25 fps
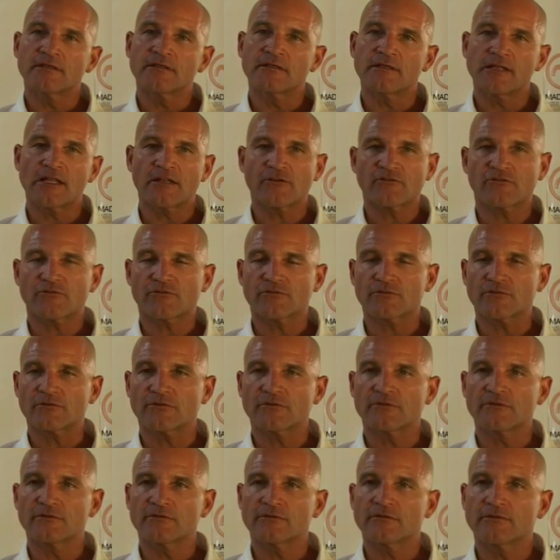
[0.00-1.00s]

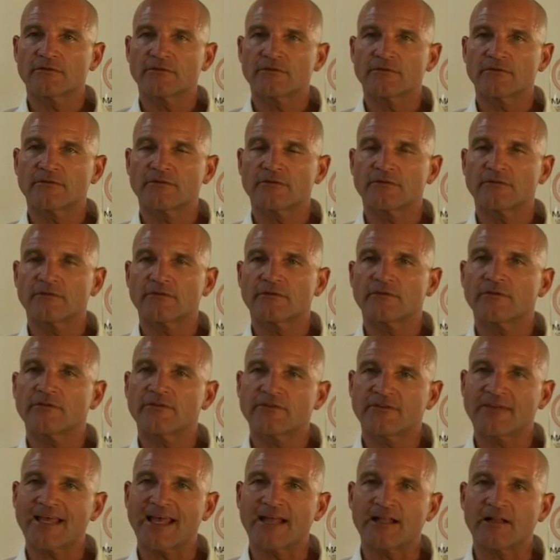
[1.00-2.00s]
natural
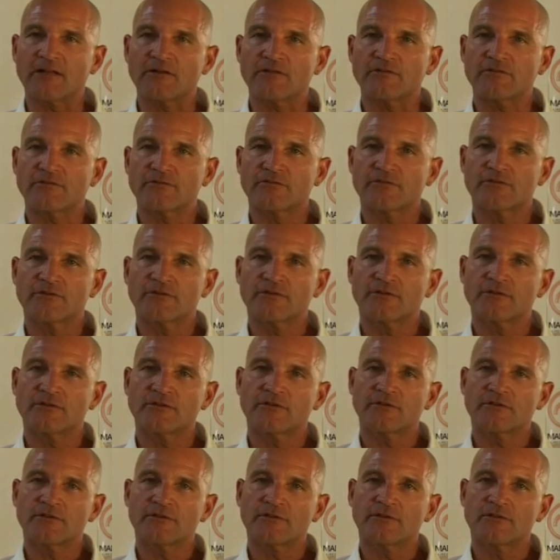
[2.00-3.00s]
self.
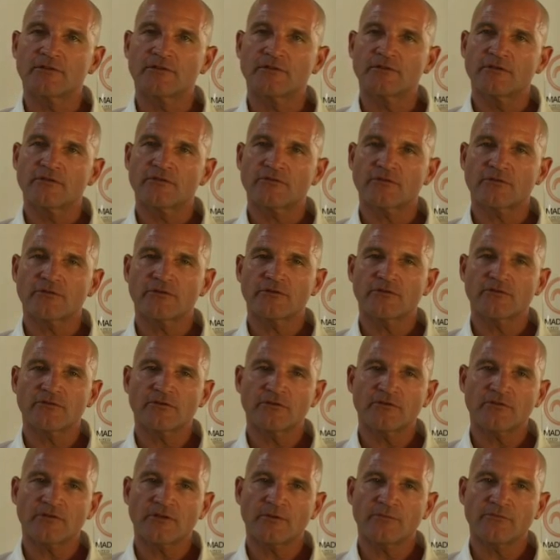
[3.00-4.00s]
So it's
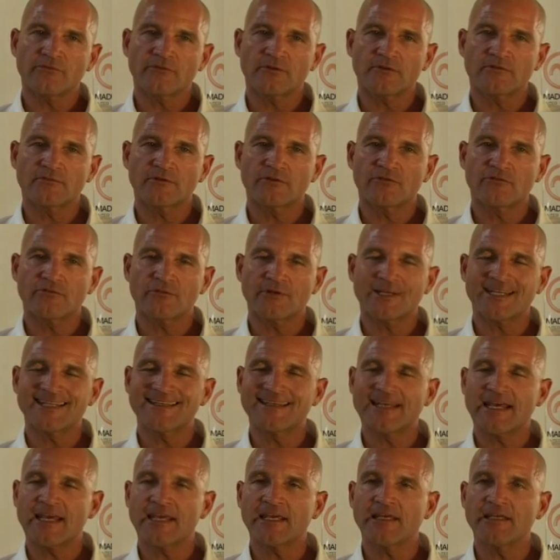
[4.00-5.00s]
not something which we
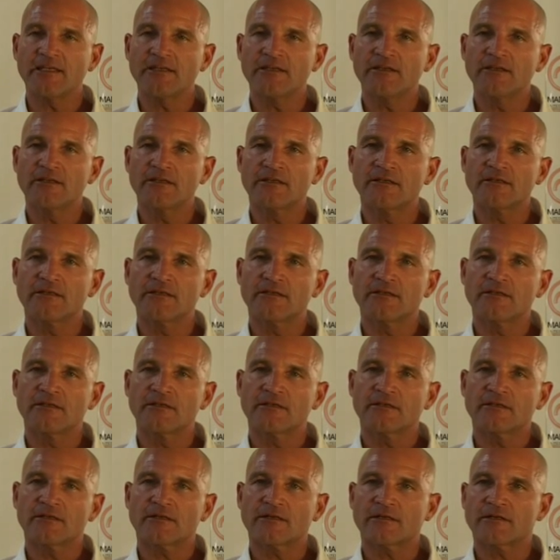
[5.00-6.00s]
attain
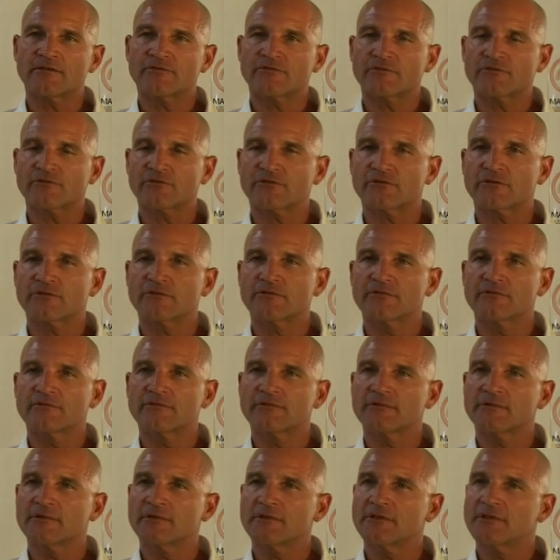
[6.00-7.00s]
after
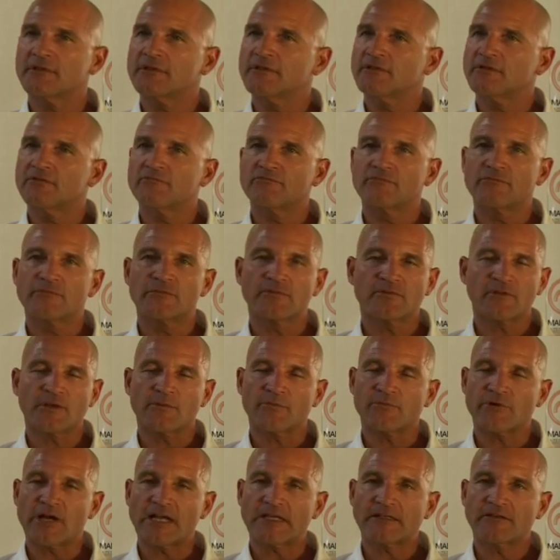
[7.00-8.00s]

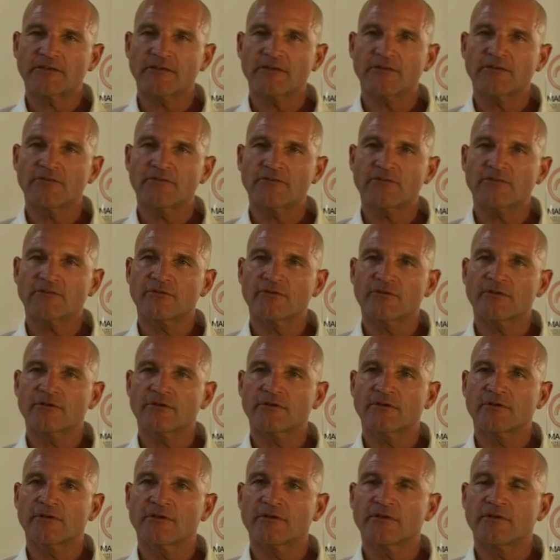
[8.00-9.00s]
some practice,
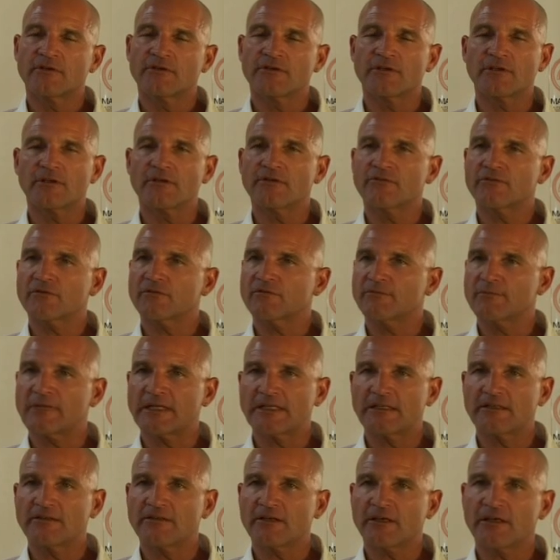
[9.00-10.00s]
years of
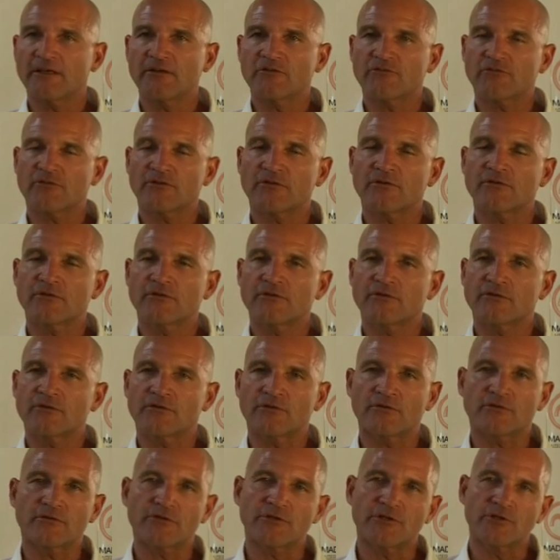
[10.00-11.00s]
meditation
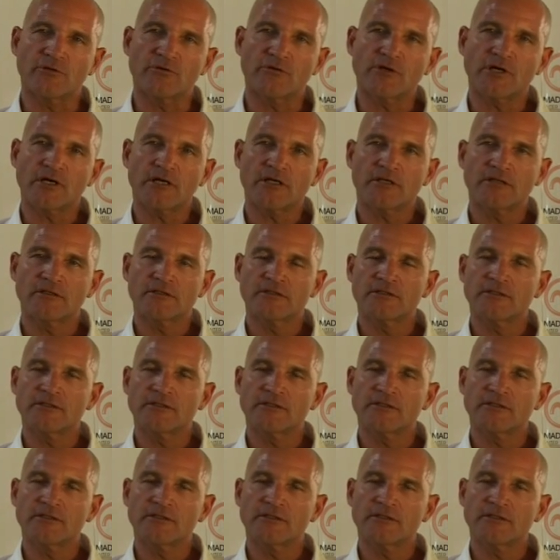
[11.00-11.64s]
or yoga,